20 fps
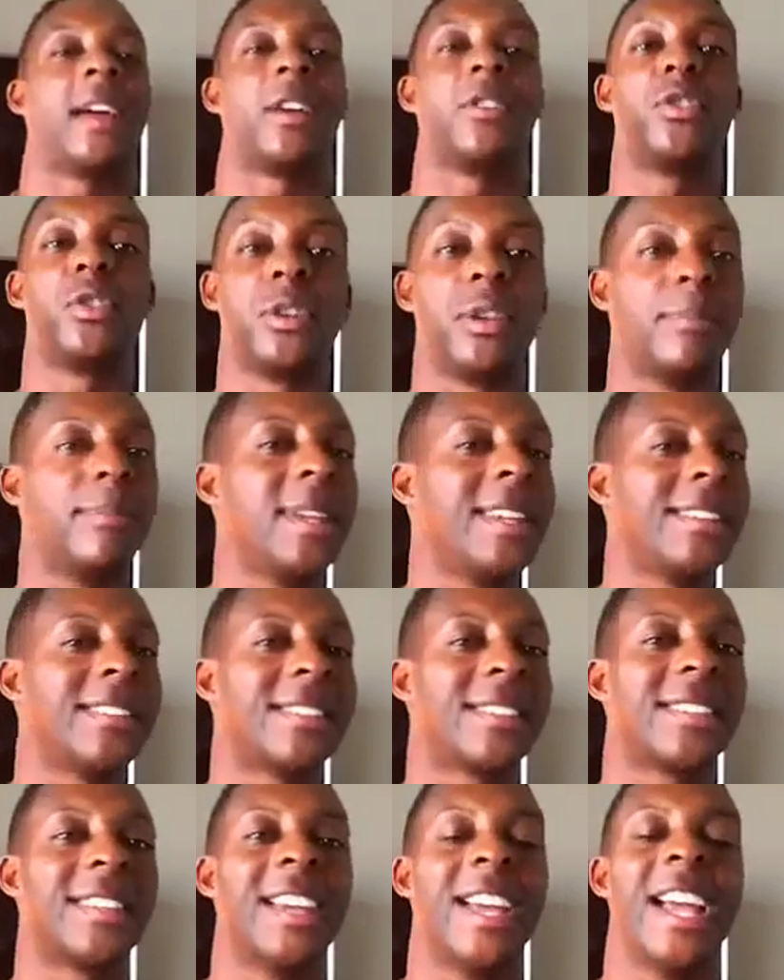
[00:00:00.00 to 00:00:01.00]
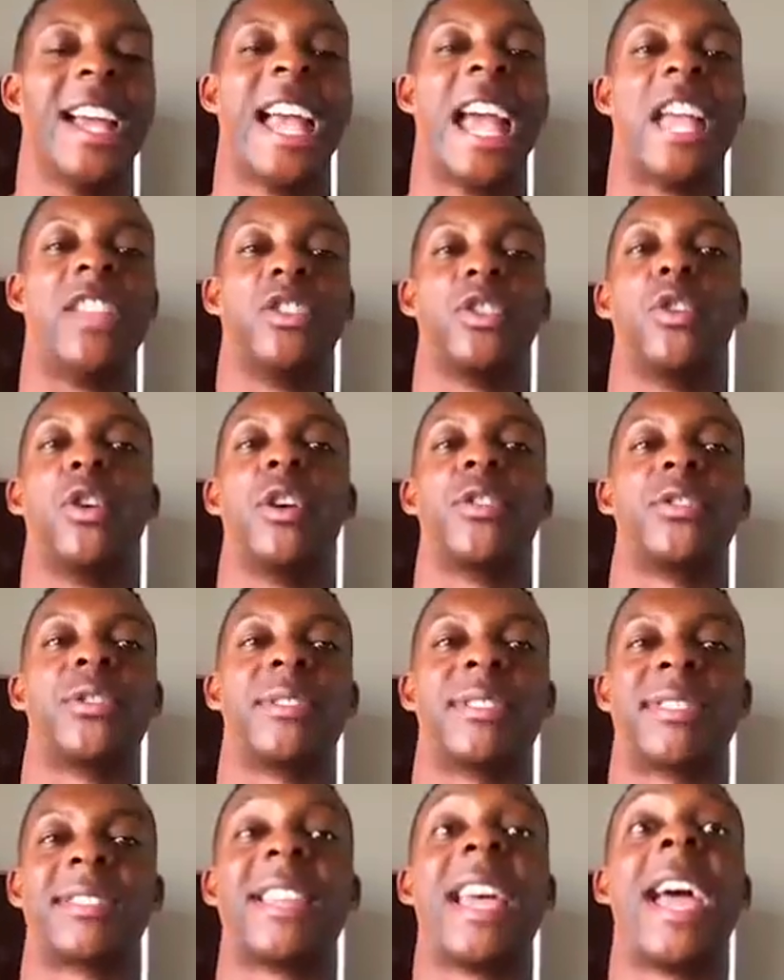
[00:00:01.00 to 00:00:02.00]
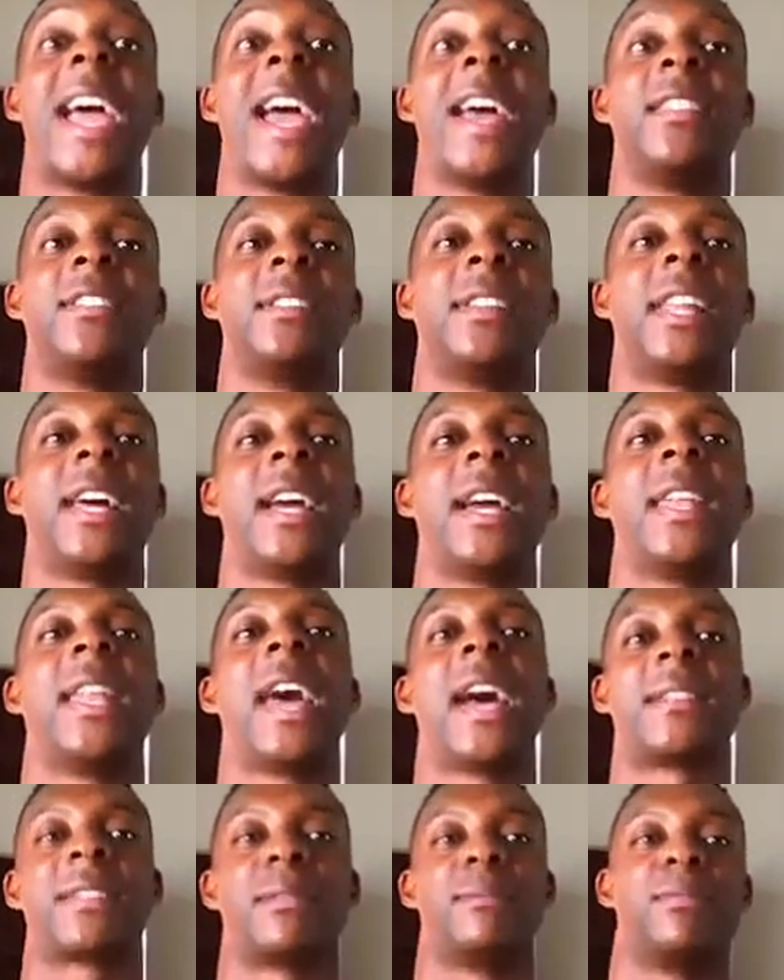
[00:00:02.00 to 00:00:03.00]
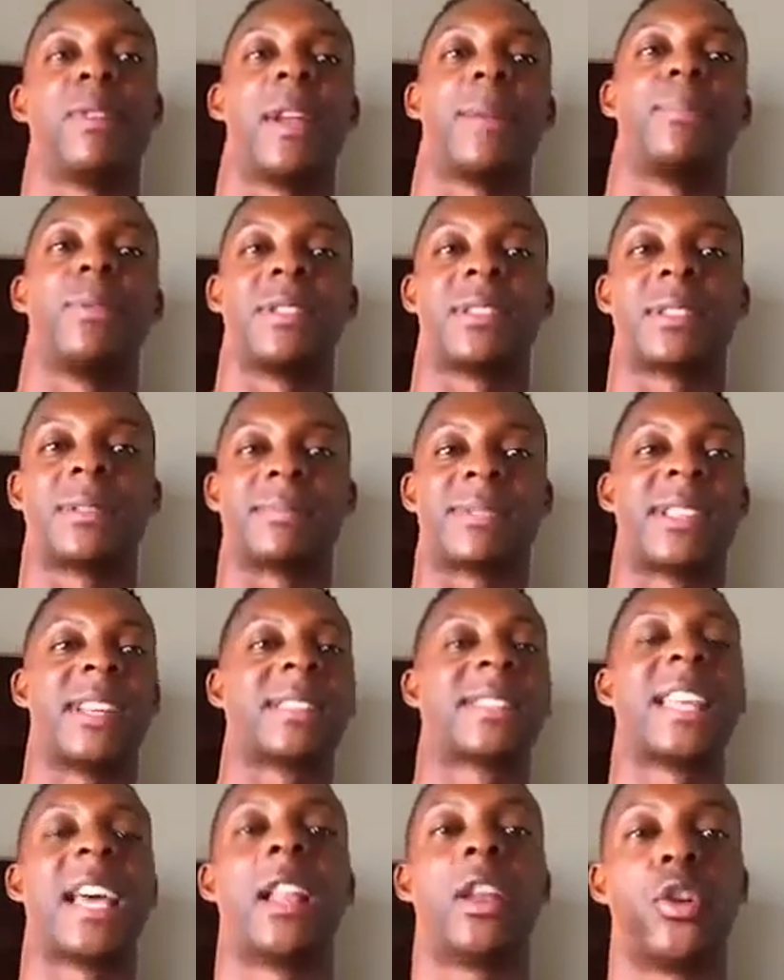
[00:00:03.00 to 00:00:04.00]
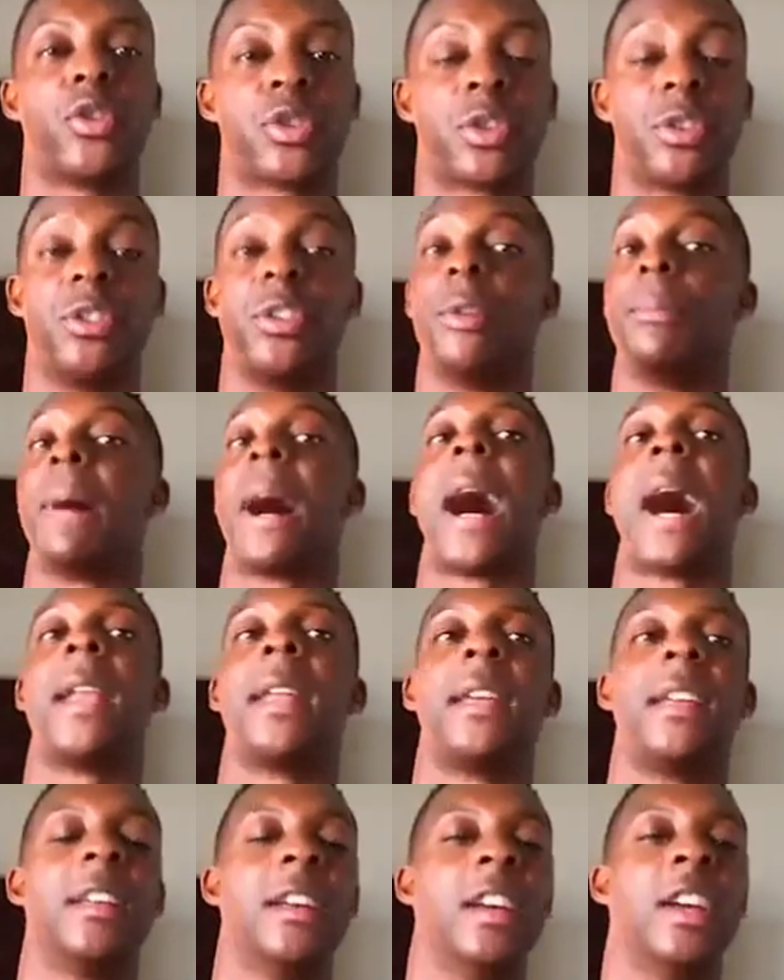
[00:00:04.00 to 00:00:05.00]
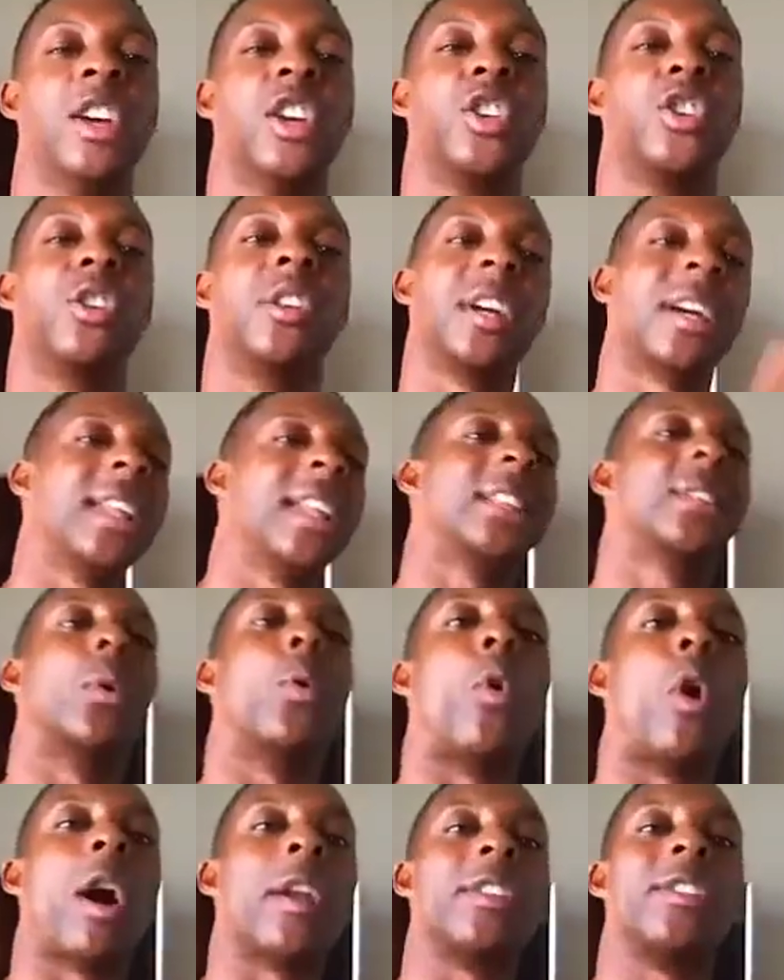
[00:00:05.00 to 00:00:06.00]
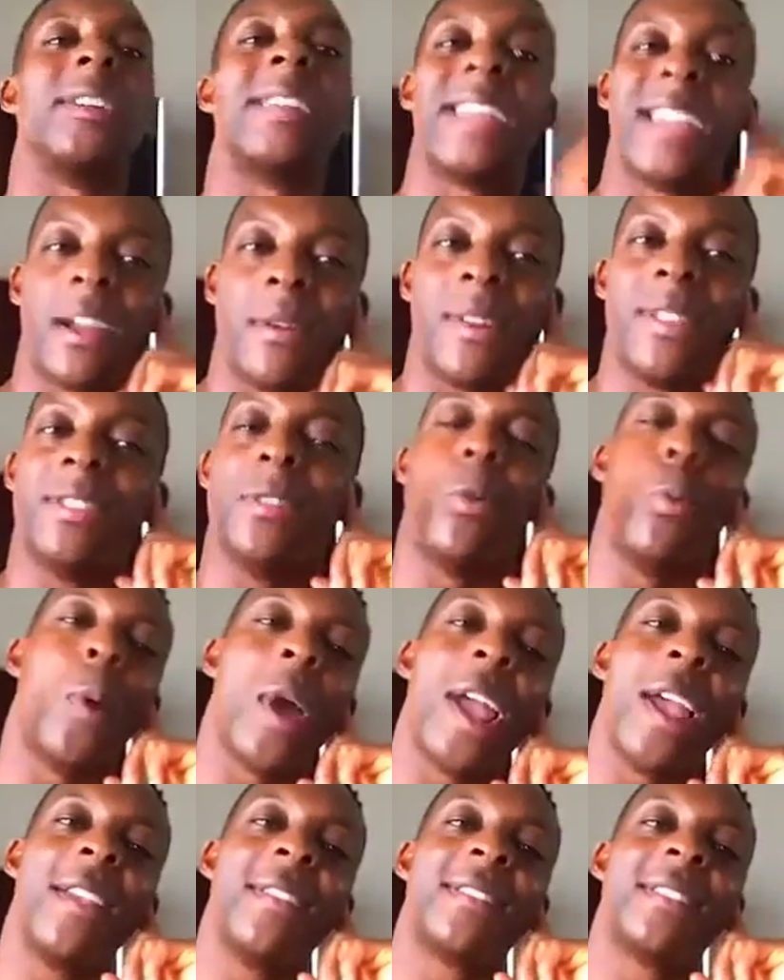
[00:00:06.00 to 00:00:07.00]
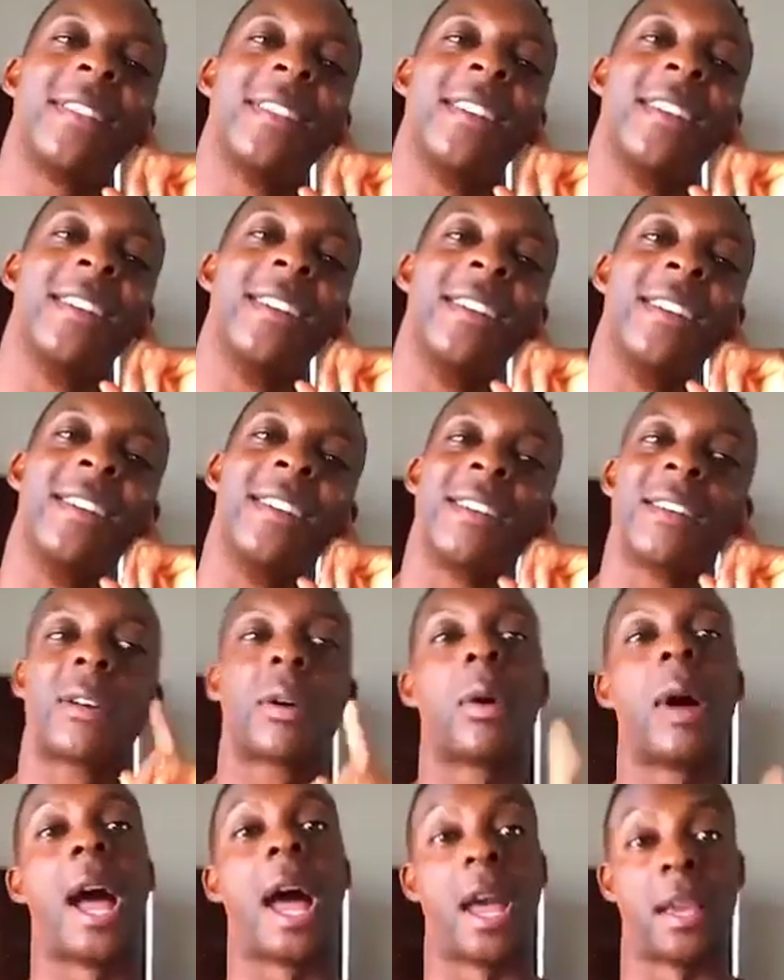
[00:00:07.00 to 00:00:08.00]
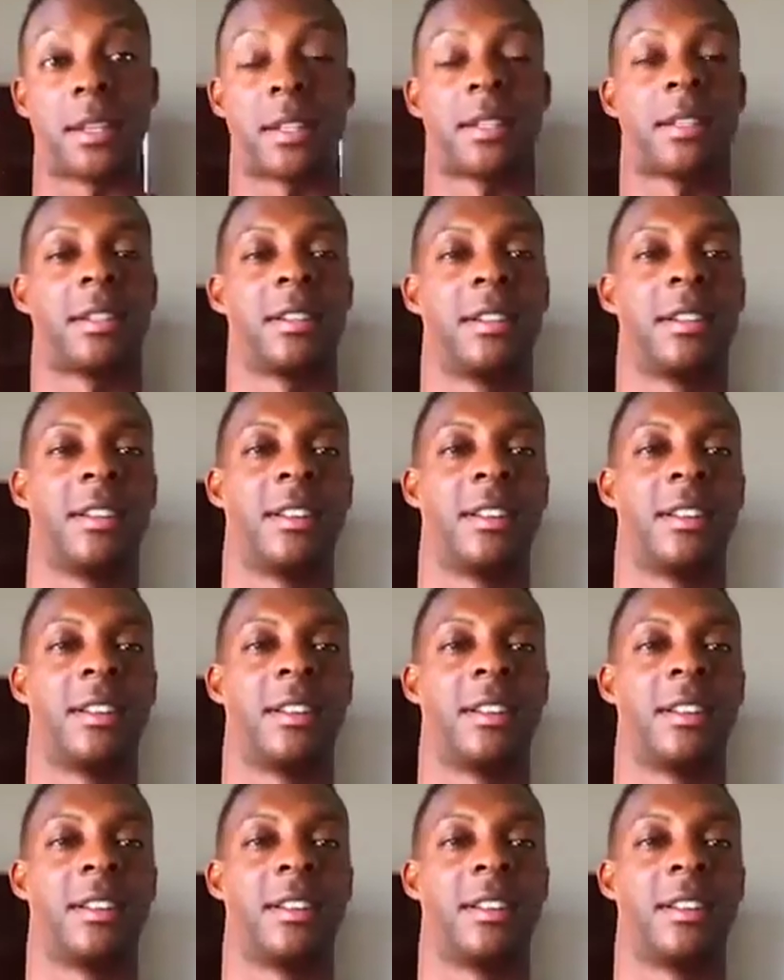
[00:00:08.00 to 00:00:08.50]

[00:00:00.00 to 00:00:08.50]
you're on the beach, and you're going through the sand, you're laying at somebody putting some suntan lotion on your body. You're looking at the water, you're hearing the waves crash.